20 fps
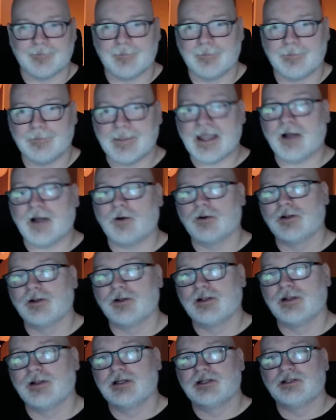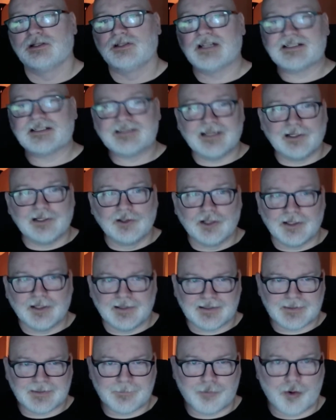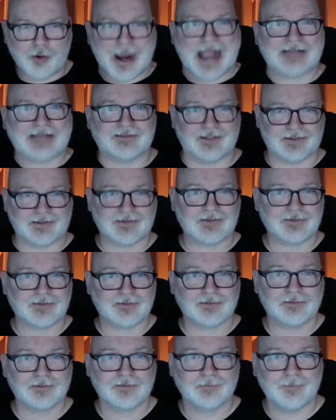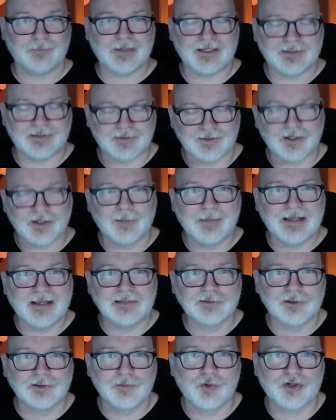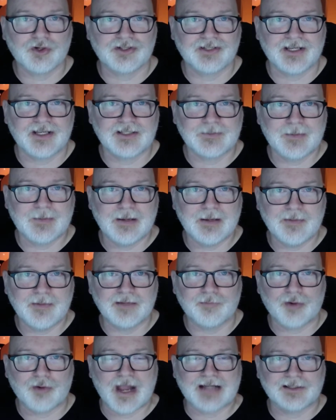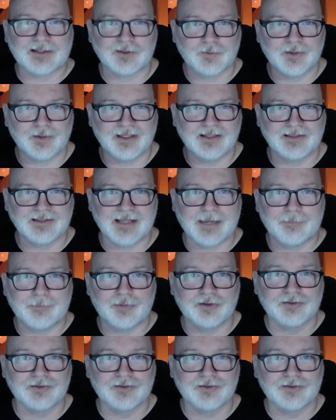Now, let's take a look at this in practice, because it's going to make a little more sense maybe in practice with examples.